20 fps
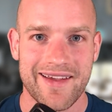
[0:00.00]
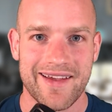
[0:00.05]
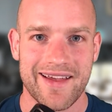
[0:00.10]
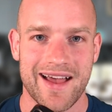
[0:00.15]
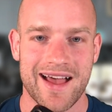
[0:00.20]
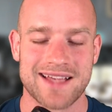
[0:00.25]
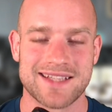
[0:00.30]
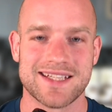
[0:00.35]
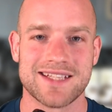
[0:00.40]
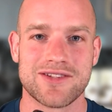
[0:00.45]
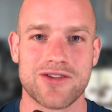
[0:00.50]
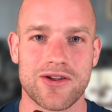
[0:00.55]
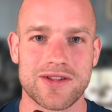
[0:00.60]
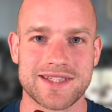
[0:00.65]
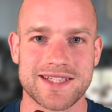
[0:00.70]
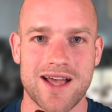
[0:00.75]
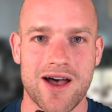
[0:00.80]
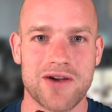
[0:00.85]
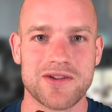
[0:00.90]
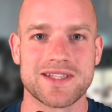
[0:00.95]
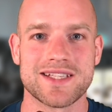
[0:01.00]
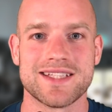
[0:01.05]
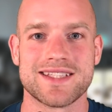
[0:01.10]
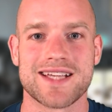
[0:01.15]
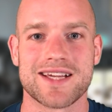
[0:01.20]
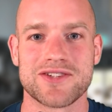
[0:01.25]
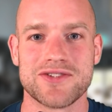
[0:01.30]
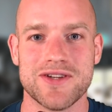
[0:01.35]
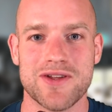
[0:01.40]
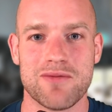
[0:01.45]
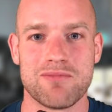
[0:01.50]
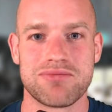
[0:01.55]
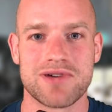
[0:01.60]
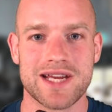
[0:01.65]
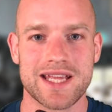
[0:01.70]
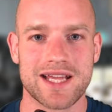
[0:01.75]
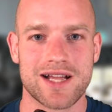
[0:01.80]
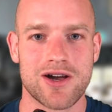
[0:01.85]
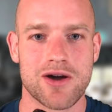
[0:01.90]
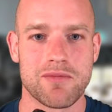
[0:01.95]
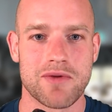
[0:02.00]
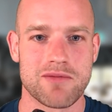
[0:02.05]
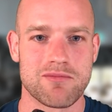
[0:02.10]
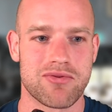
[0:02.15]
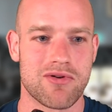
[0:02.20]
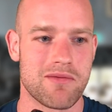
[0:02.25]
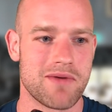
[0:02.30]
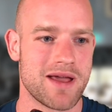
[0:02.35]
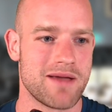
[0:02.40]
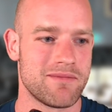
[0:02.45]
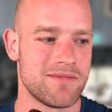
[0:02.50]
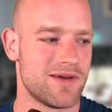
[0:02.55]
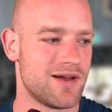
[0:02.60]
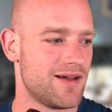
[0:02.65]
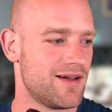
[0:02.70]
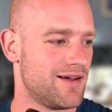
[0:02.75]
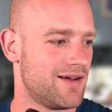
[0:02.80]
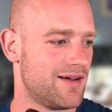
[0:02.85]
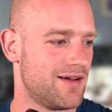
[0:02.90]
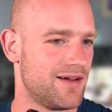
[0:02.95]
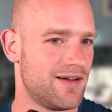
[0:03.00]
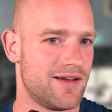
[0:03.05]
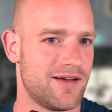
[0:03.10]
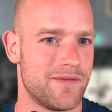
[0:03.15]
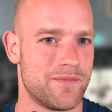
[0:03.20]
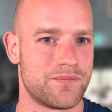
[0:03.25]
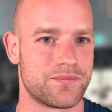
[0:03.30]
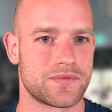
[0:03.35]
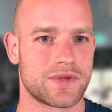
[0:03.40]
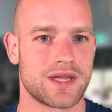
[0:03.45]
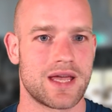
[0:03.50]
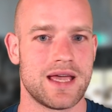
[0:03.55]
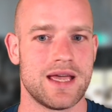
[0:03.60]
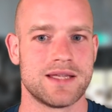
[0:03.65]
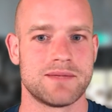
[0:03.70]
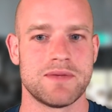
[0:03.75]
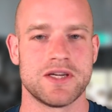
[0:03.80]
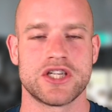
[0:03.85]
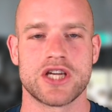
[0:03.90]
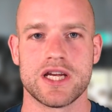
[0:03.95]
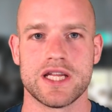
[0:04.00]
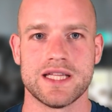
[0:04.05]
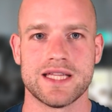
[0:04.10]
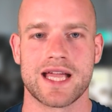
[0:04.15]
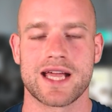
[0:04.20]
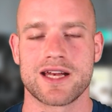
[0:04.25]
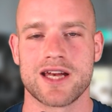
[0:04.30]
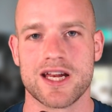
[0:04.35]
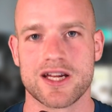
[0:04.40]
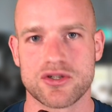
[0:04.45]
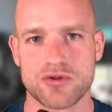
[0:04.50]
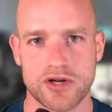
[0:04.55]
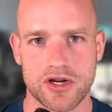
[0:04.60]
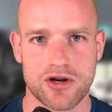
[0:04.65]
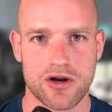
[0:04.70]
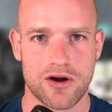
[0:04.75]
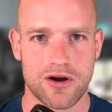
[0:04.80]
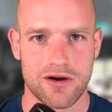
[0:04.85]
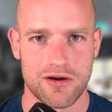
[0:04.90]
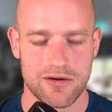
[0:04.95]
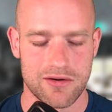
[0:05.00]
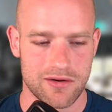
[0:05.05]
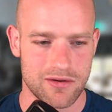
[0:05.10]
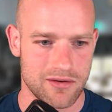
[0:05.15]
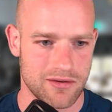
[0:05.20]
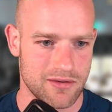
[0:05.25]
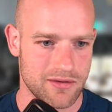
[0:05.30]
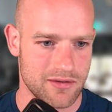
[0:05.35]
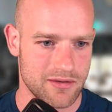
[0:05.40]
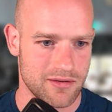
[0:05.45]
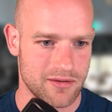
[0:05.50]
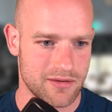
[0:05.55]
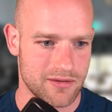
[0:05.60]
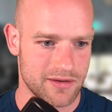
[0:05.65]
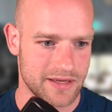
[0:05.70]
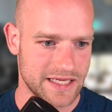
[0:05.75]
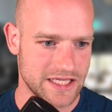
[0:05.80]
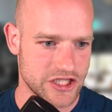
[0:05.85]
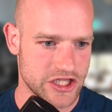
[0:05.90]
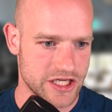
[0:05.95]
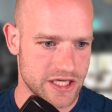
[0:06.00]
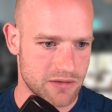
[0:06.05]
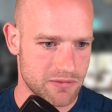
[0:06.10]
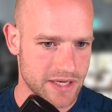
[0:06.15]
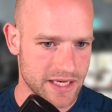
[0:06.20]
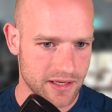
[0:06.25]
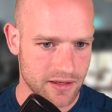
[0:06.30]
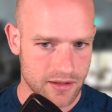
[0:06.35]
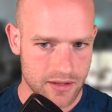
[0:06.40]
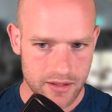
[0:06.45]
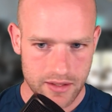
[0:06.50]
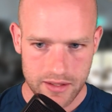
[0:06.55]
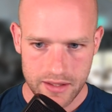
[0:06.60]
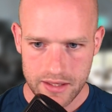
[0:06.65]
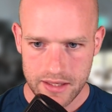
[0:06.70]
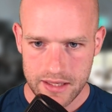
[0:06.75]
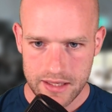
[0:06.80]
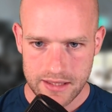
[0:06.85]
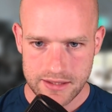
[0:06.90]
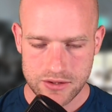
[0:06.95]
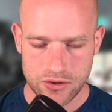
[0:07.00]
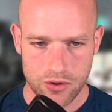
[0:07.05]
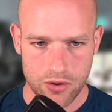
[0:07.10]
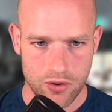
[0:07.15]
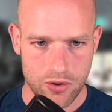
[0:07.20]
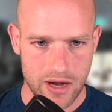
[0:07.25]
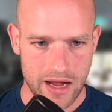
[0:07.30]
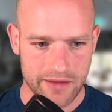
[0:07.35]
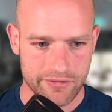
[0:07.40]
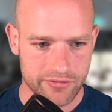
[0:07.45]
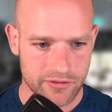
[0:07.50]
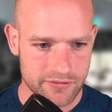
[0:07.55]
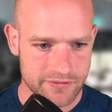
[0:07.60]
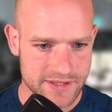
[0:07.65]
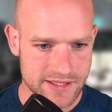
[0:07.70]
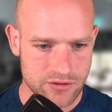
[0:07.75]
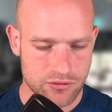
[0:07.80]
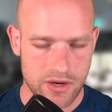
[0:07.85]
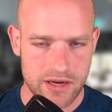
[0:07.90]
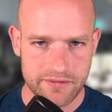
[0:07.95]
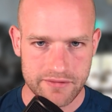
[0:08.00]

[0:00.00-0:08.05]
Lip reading: As it turns out, it's actually a pretty common problem, especially in electrical engineering. So I found this great